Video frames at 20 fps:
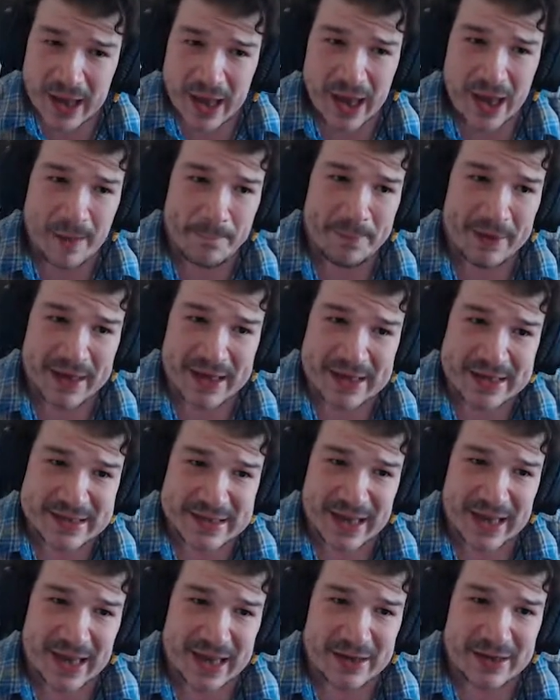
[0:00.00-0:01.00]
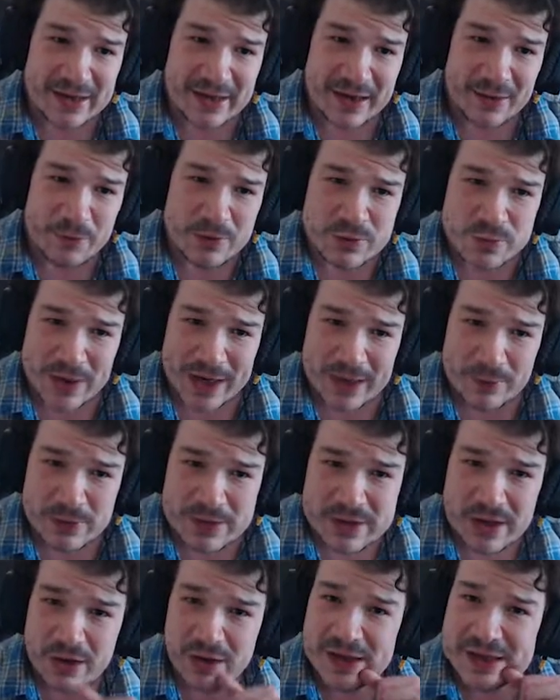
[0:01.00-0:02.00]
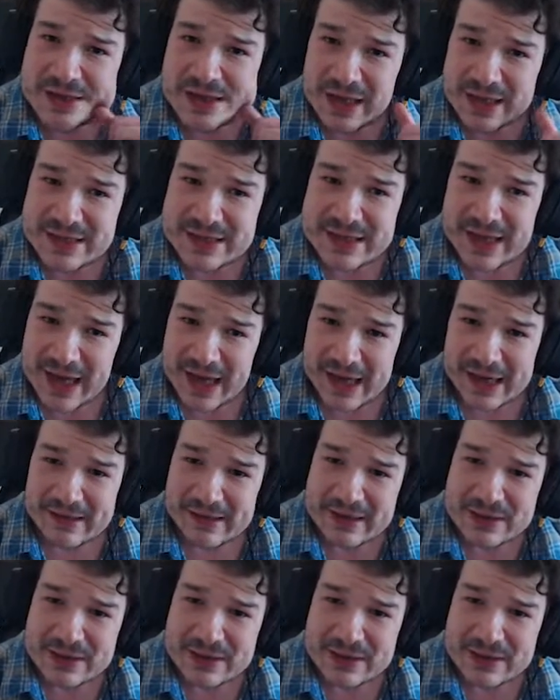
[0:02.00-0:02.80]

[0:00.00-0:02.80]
but he did, and that was when he was only 16.